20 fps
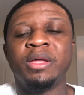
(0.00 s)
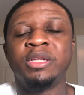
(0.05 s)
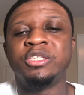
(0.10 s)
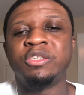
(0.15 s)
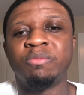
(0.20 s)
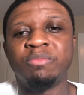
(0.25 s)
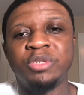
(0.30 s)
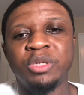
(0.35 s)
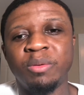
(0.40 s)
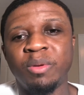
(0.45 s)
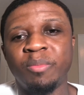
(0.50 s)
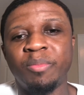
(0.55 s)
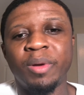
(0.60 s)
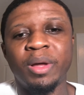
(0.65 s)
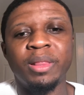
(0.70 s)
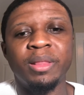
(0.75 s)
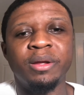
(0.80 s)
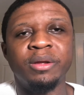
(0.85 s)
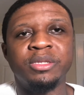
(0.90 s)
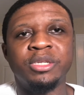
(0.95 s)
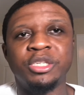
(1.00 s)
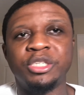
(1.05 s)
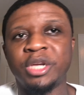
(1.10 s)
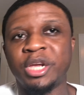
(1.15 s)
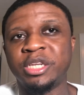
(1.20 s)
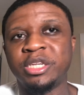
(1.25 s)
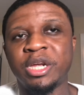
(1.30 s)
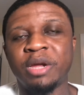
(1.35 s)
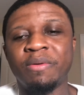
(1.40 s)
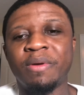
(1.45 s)
From Jimmy Butler to
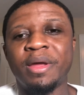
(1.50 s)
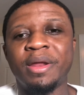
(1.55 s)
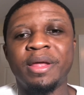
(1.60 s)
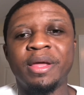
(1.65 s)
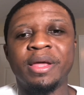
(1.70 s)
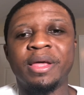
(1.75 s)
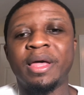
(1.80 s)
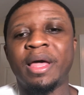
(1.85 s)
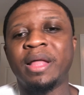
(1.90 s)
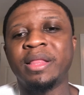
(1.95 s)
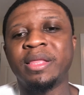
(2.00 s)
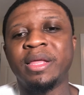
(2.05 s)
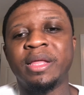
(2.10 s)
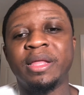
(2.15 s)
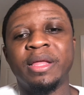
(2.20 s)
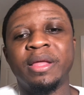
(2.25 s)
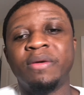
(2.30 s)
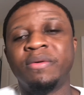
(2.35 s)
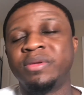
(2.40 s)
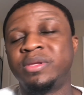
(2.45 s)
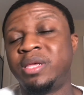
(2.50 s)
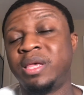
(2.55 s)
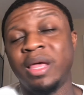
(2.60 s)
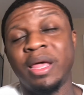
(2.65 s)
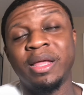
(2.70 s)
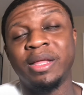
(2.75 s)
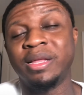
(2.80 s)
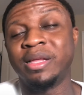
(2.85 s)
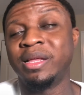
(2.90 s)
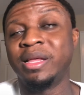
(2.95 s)
J.J. Redick, I think it was
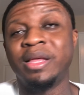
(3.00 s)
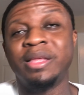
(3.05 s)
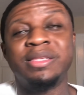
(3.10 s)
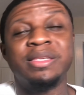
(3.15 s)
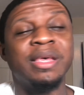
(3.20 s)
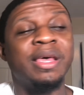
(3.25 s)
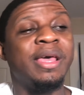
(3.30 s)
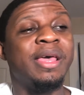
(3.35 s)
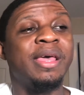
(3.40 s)
like it's